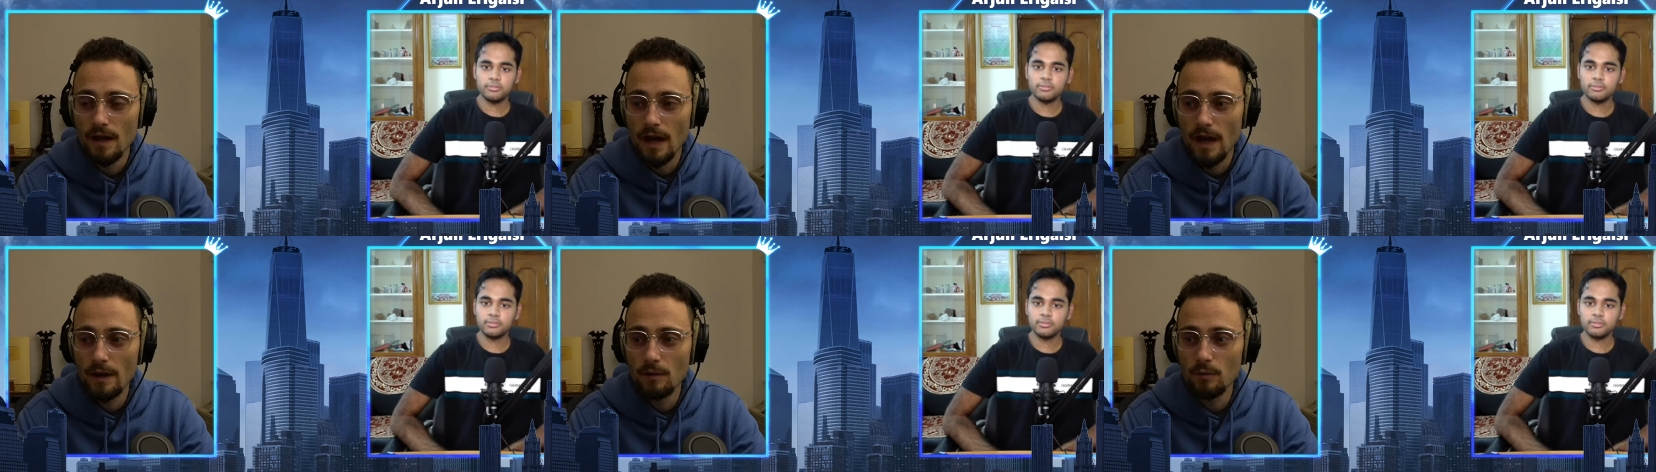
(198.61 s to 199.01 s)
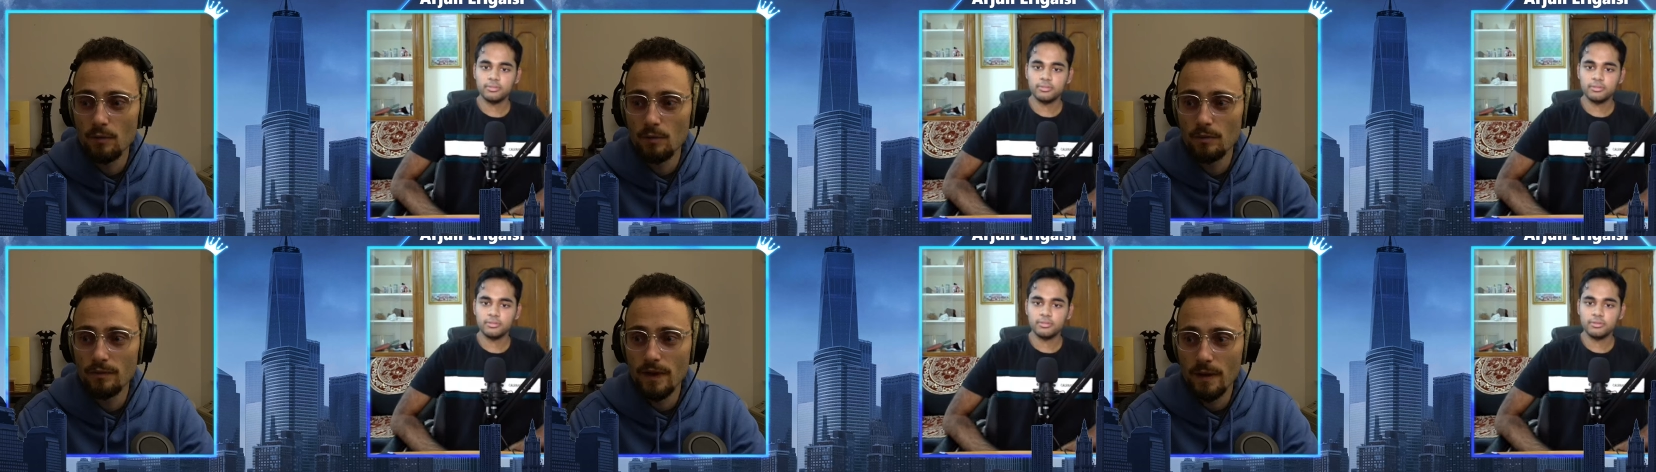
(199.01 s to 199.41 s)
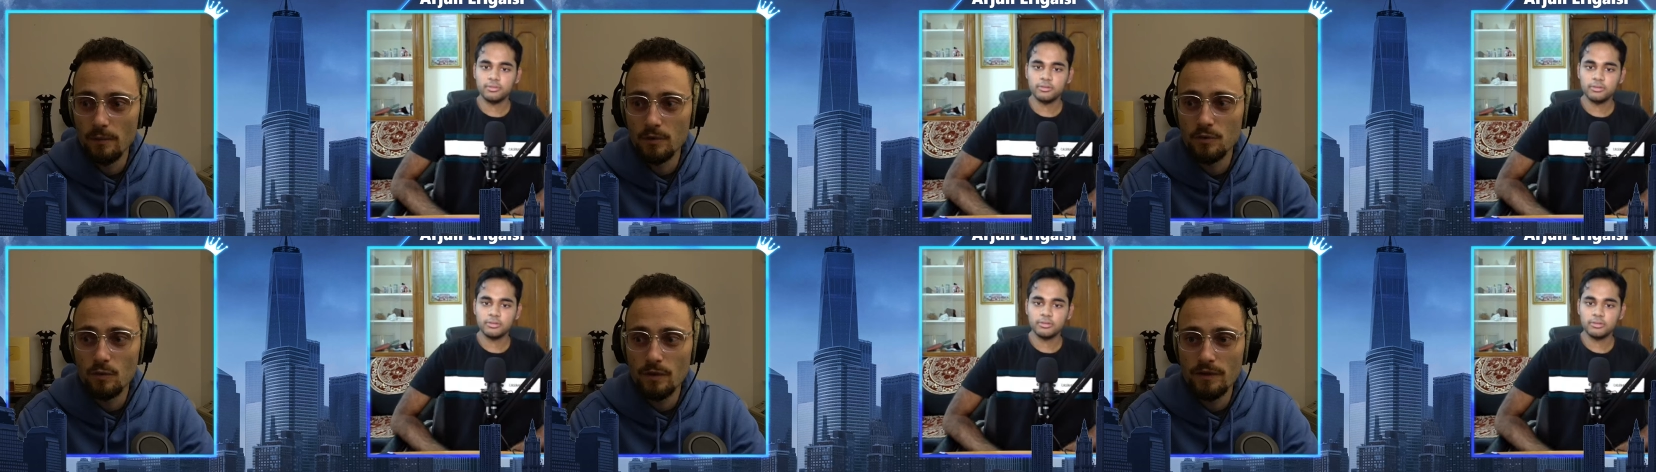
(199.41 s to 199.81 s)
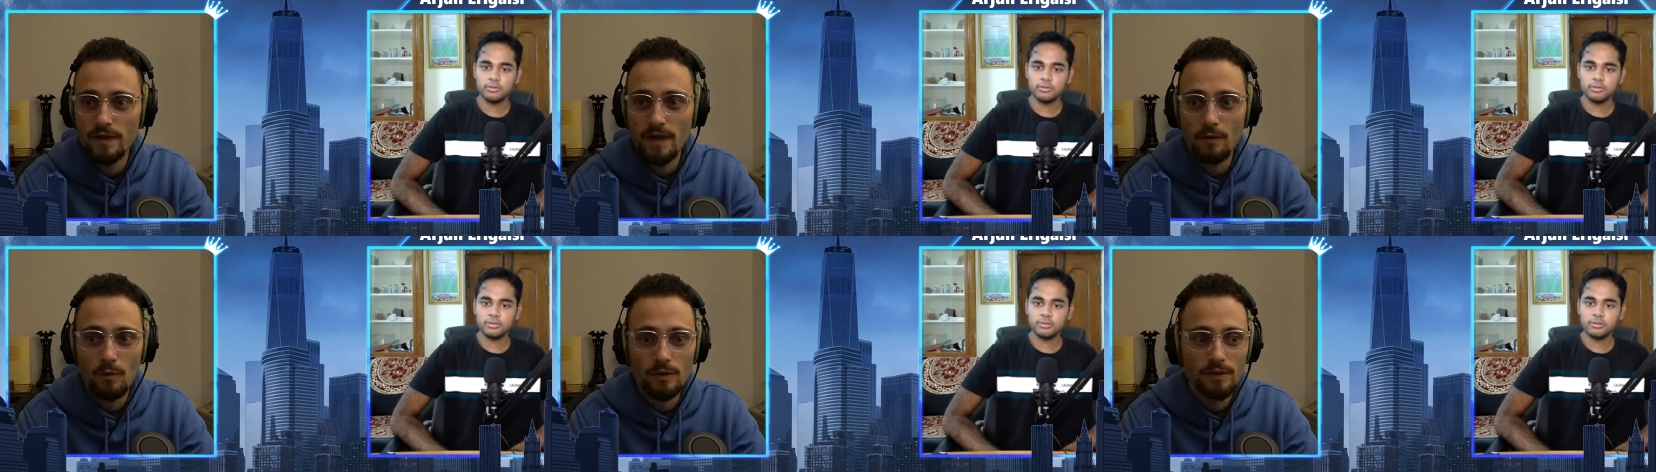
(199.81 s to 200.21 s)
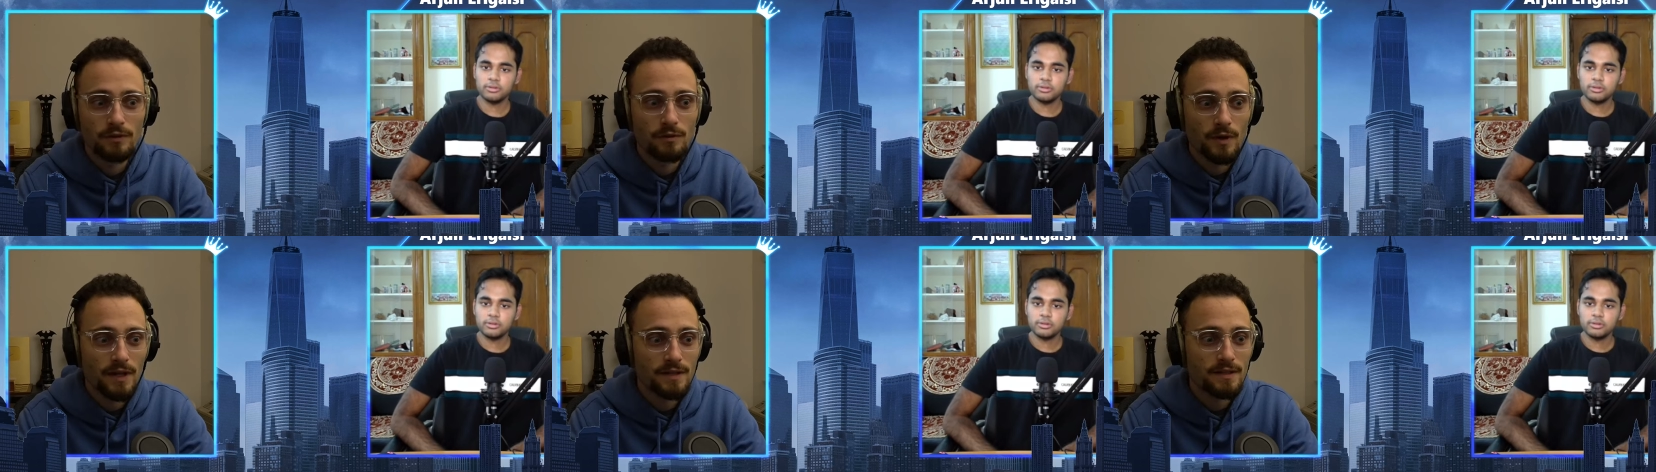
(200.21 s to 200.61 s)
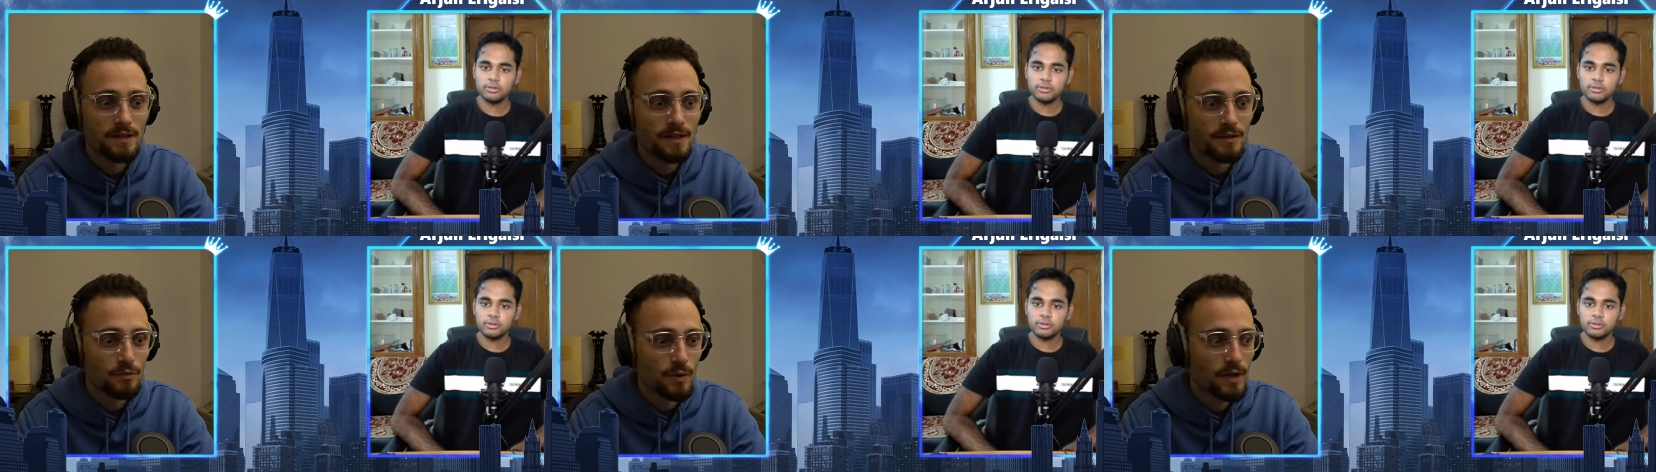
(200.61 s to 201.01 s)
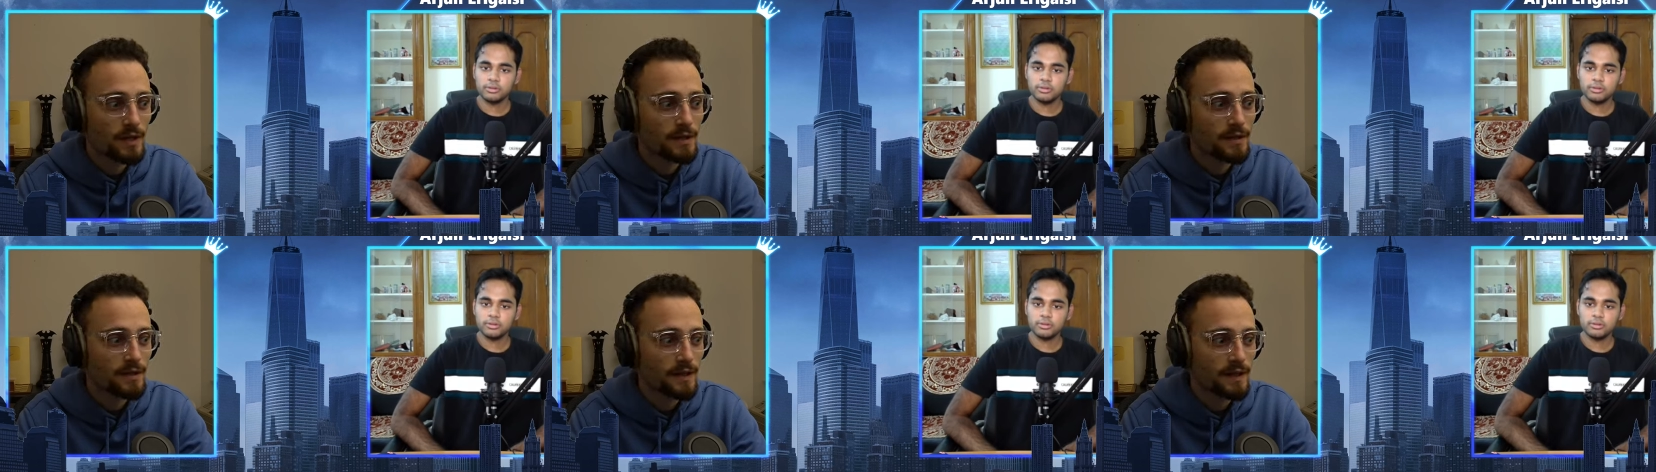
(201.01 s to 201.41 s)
Speaker 1: I that was one thing I wanted to ask as well,